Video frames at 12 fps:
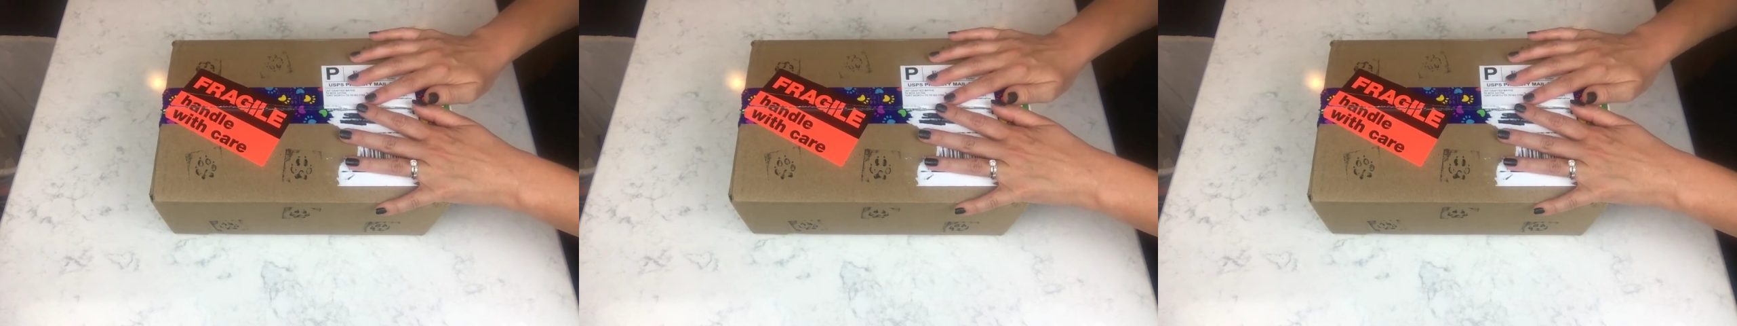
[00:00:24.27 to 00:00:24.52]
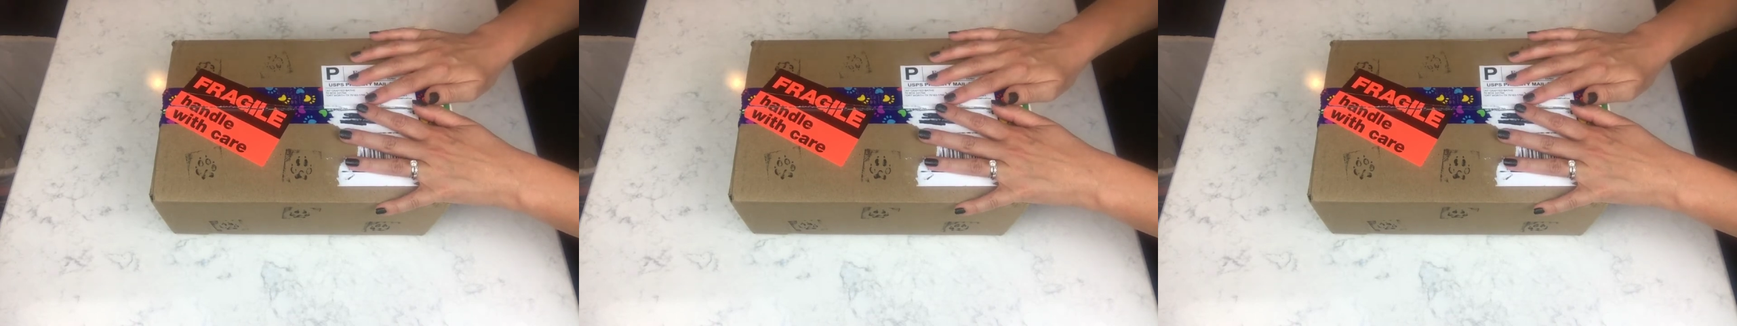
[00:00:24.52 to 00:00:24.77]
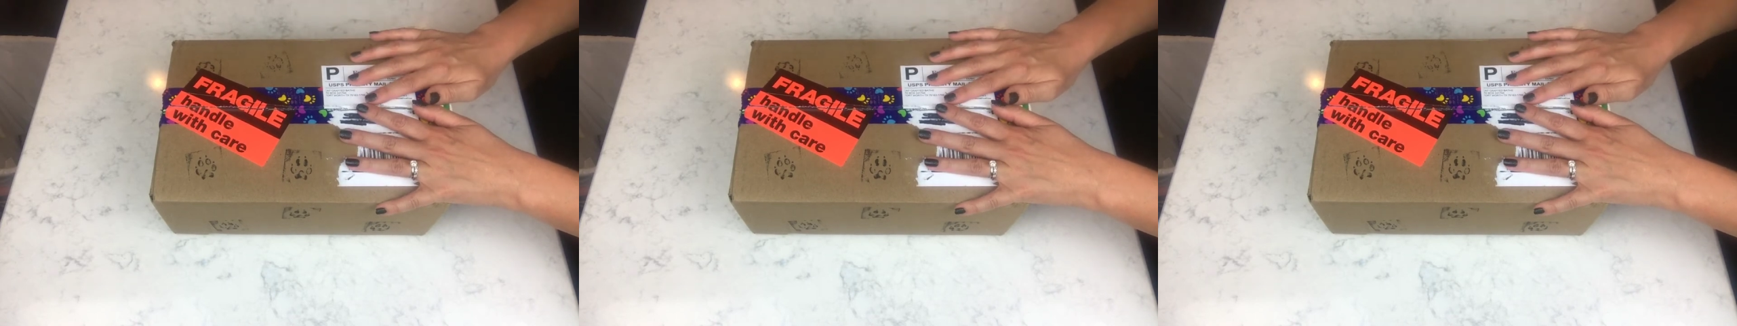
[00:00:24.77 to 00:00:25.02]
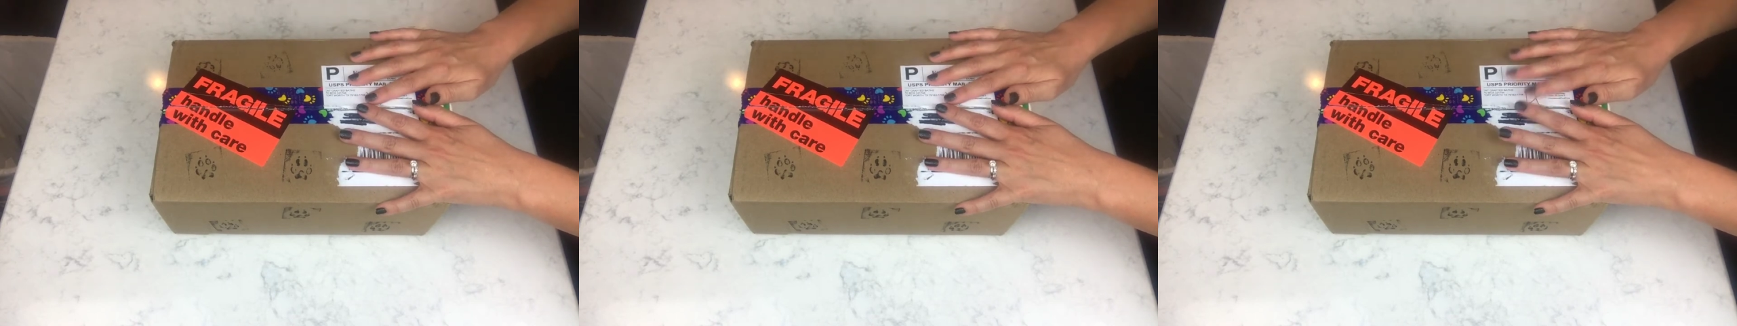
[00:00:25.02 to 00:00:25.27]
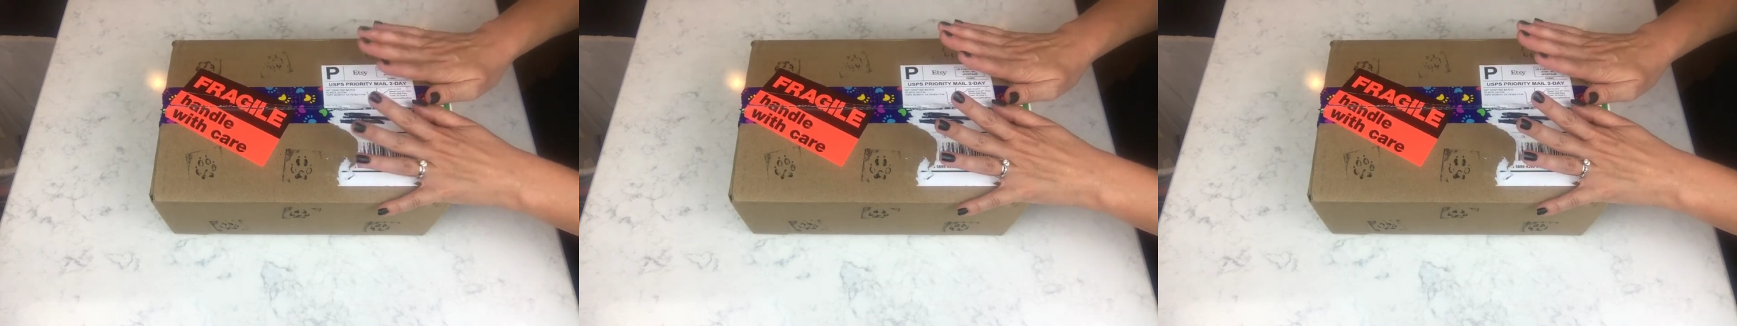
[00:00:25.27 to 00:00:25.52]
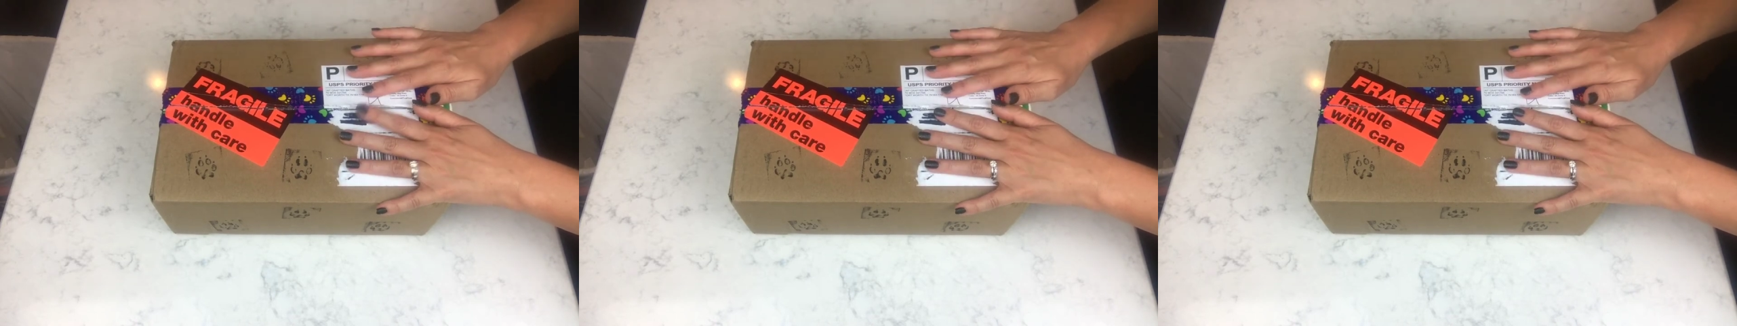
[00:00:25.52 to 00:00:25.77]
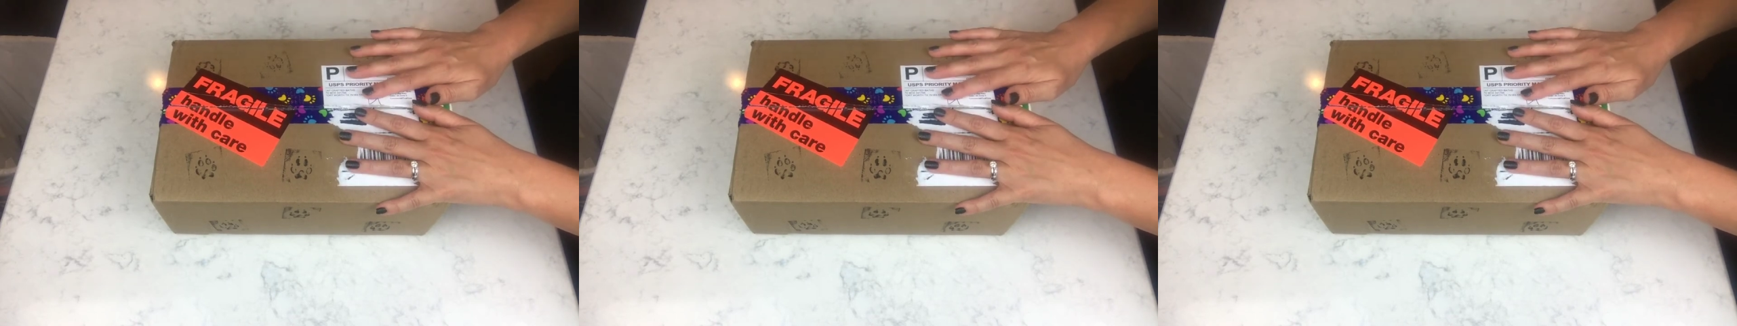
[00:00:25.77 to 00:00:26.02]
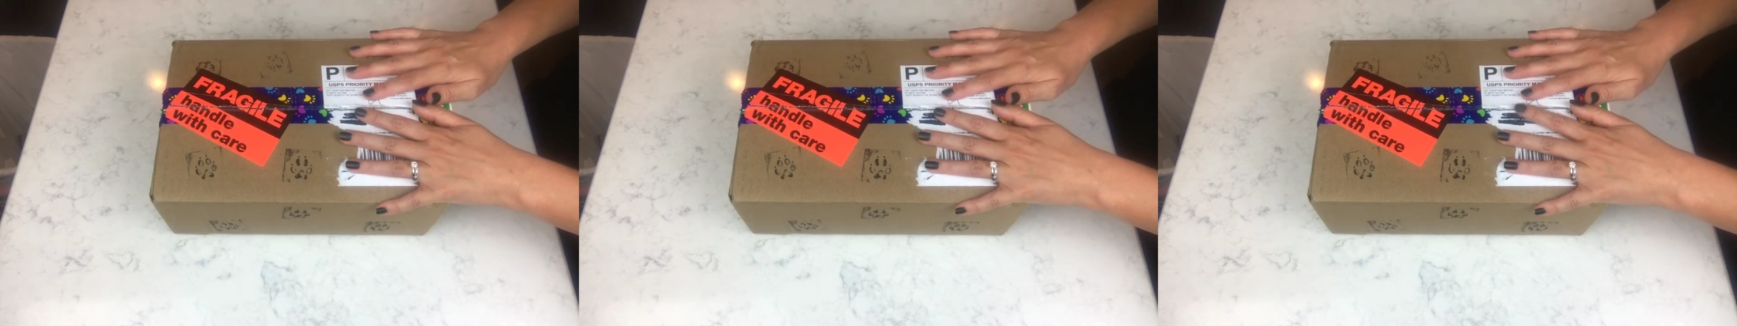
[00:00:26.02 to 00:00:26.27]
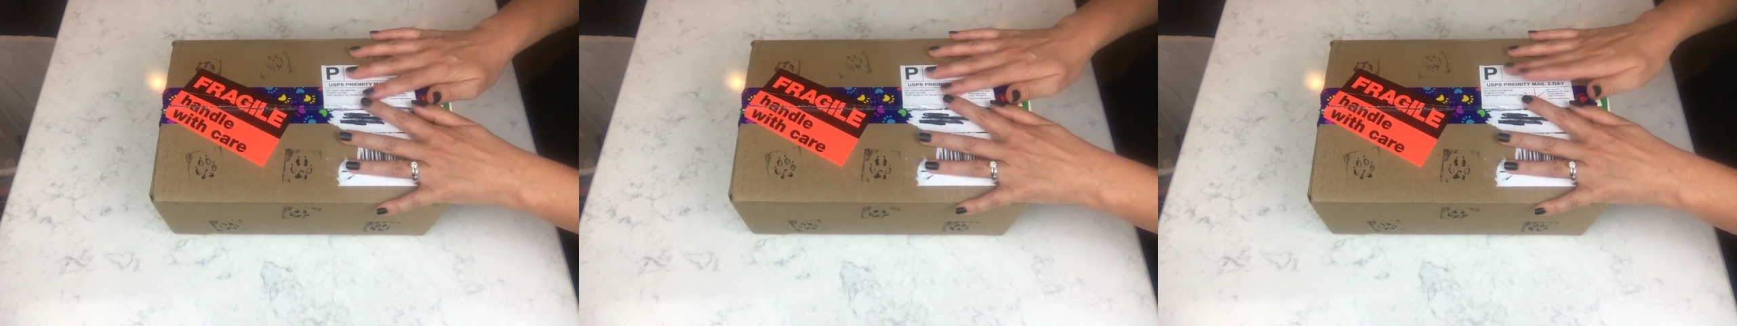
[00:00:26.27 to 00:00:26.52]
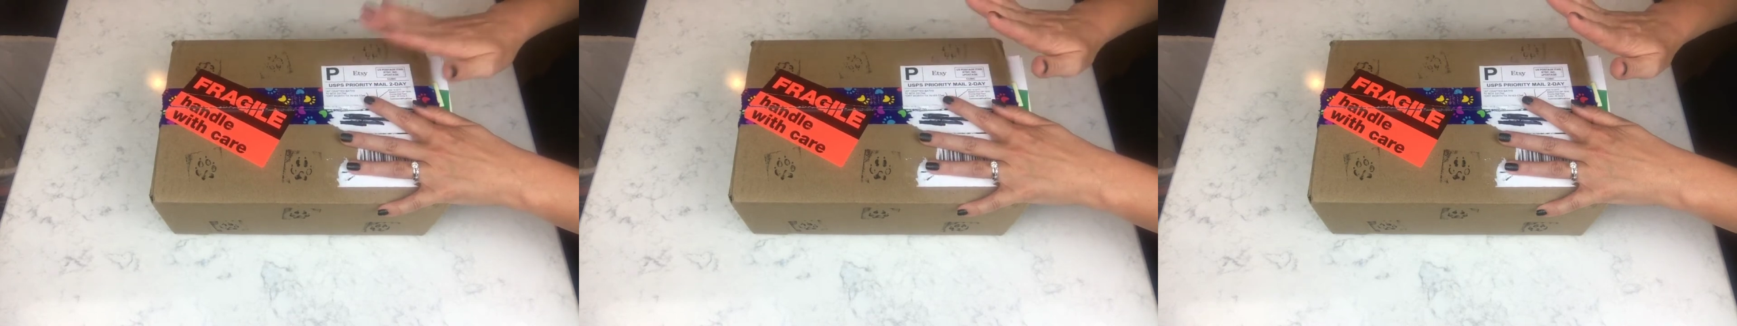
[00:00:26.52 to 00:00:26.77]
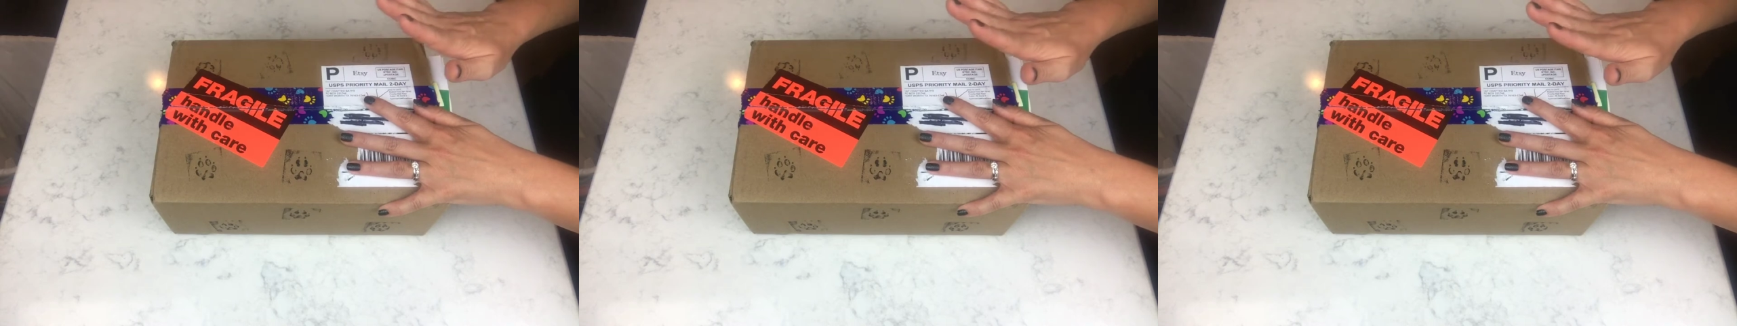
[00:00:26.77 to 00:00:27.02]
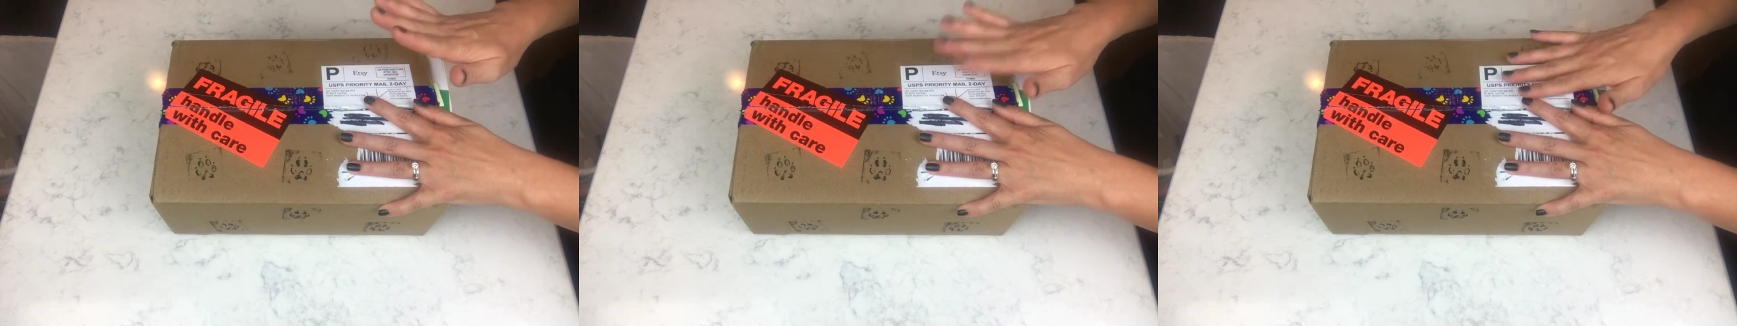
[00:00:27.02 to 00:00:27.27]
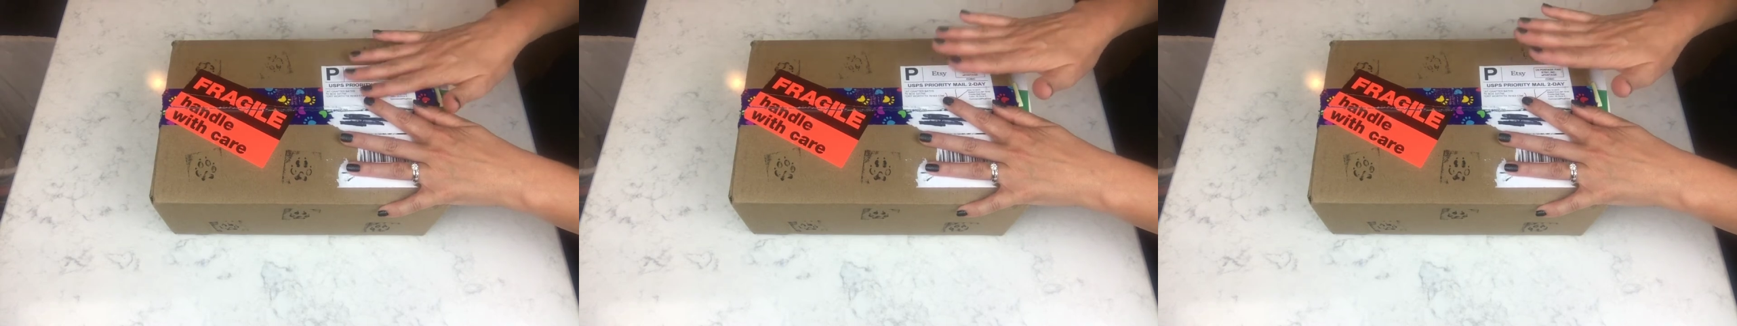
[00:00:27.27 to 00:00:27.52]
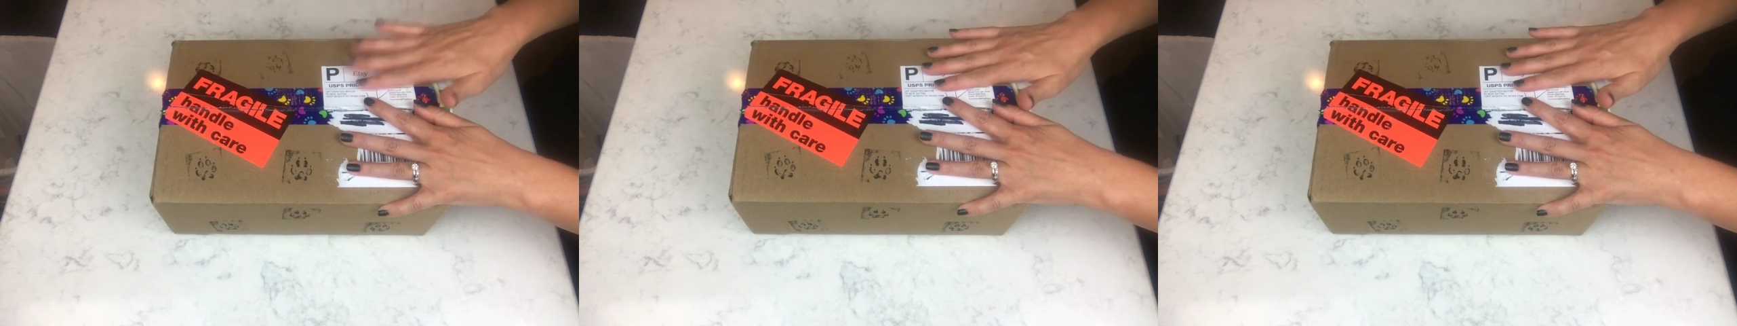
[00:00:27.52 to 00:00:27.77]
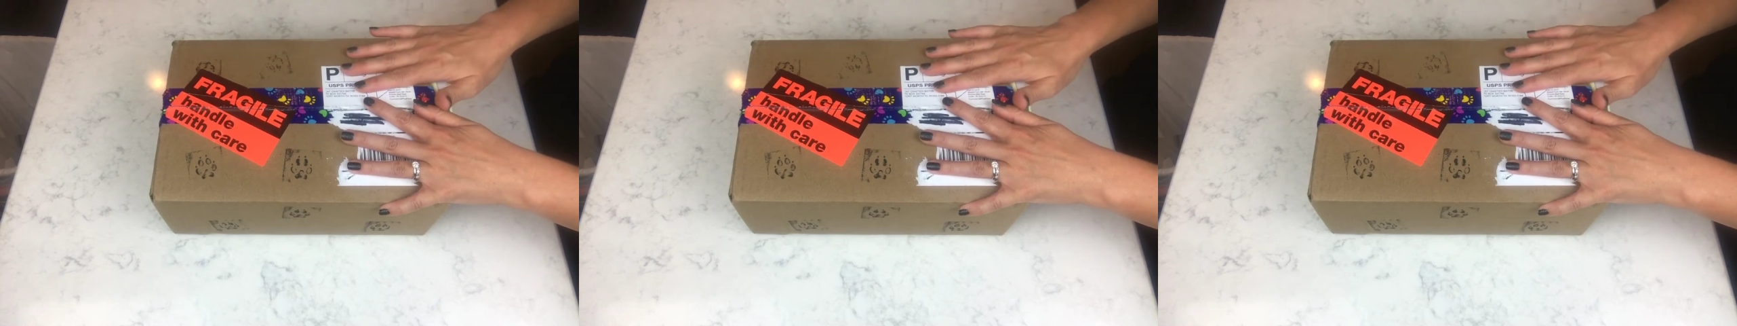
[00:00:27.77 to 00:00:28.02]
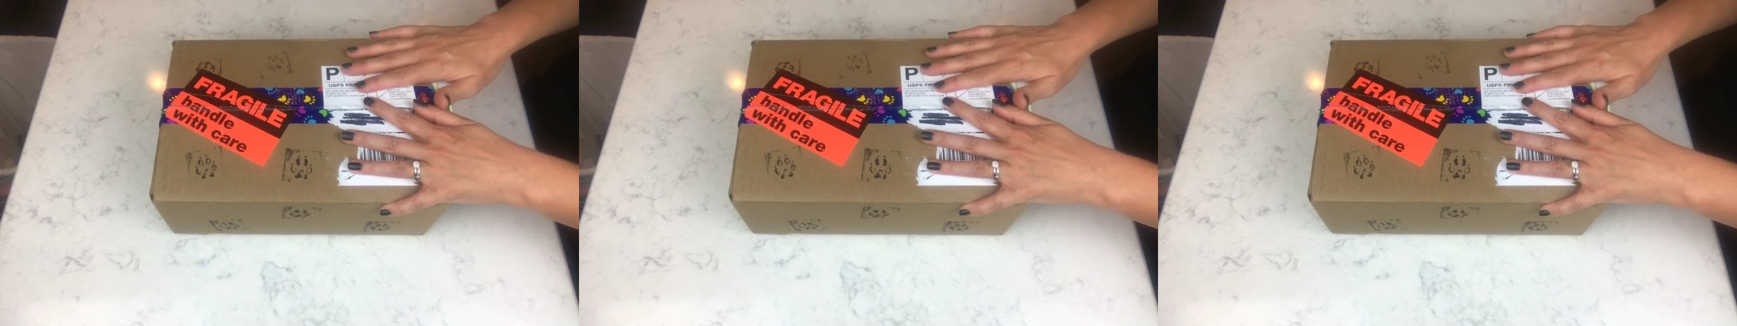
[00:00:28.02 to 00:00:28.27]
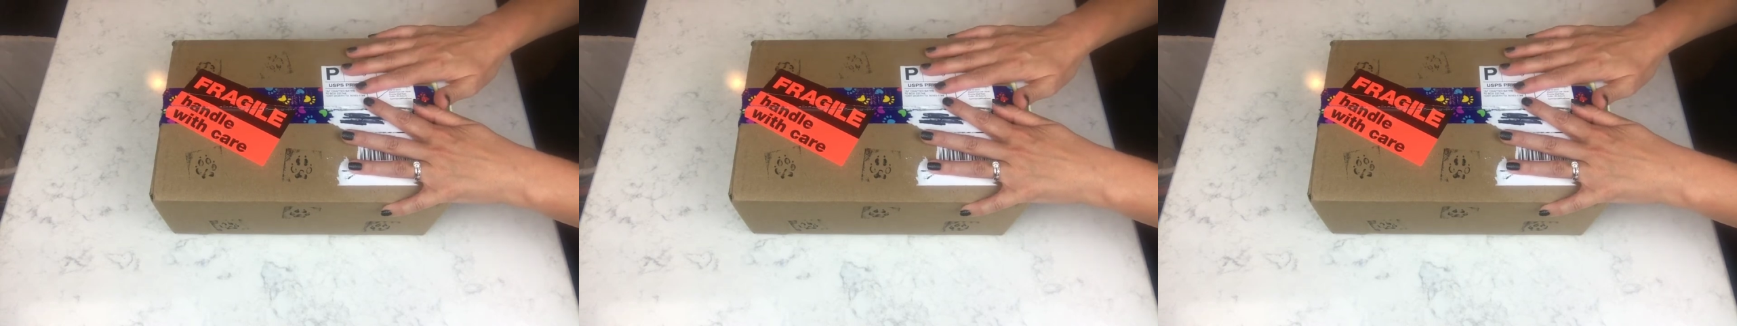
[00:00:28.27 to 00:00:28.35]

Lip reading: [unreadable: no face in view]